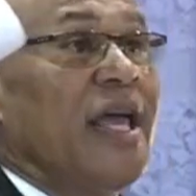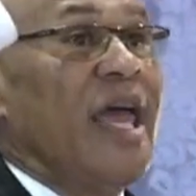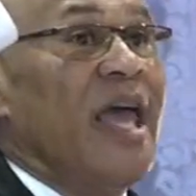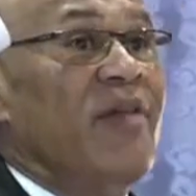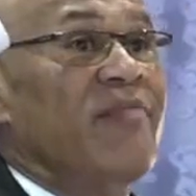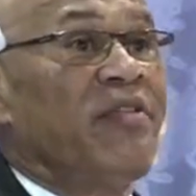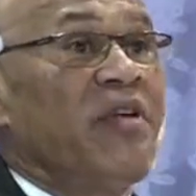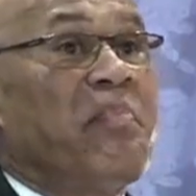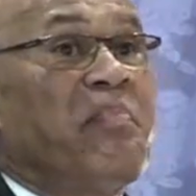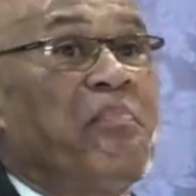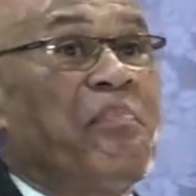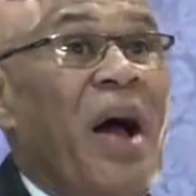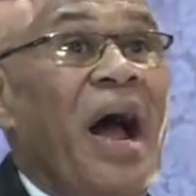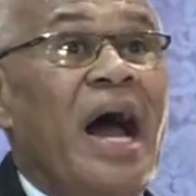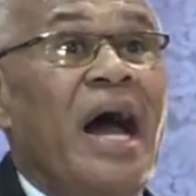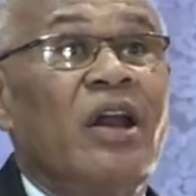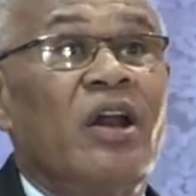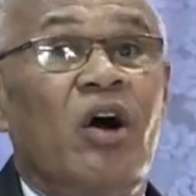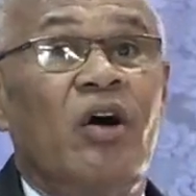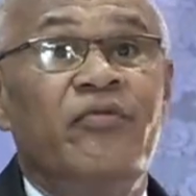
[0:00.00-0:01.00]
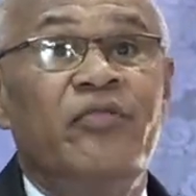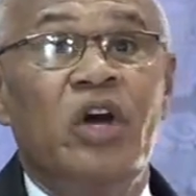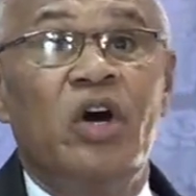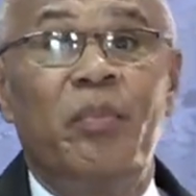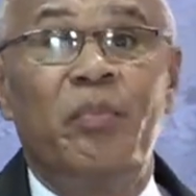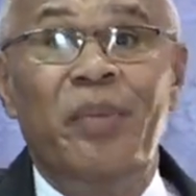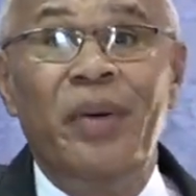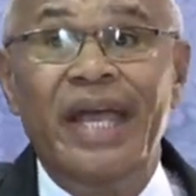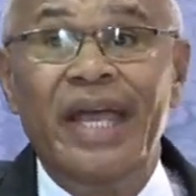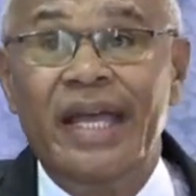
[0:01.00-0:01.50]
every part of your
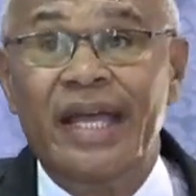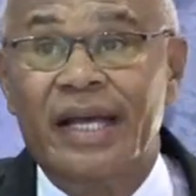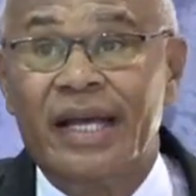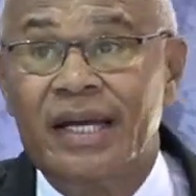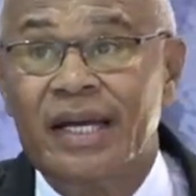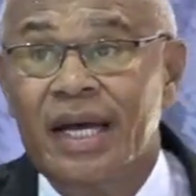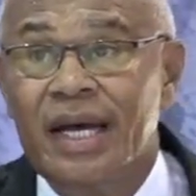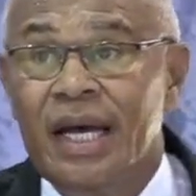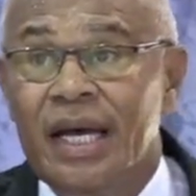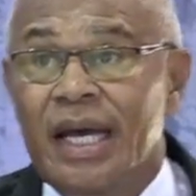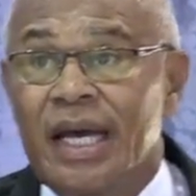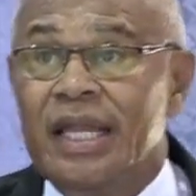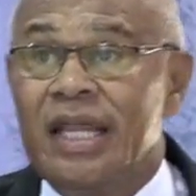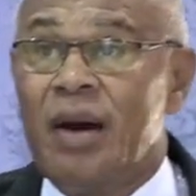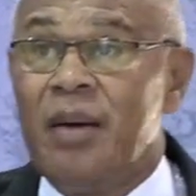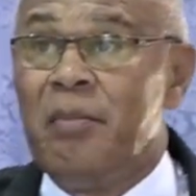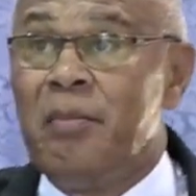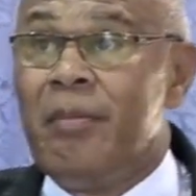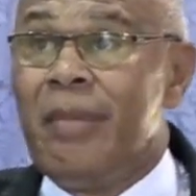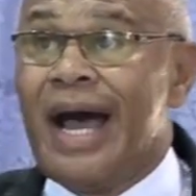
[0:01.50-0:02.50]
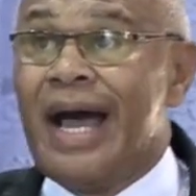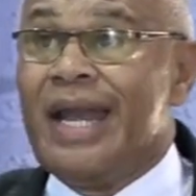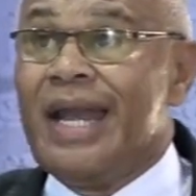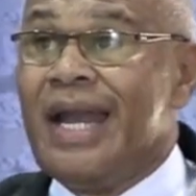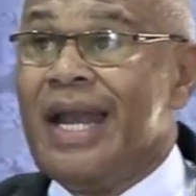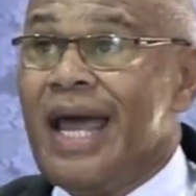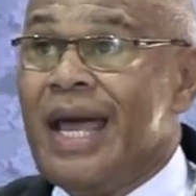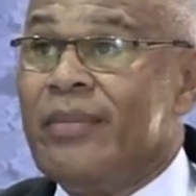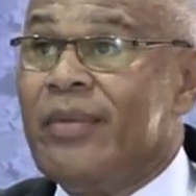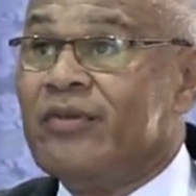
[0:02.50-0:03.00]
being in the mighty
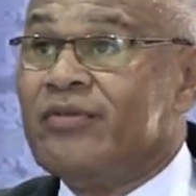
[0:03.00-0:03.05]
name of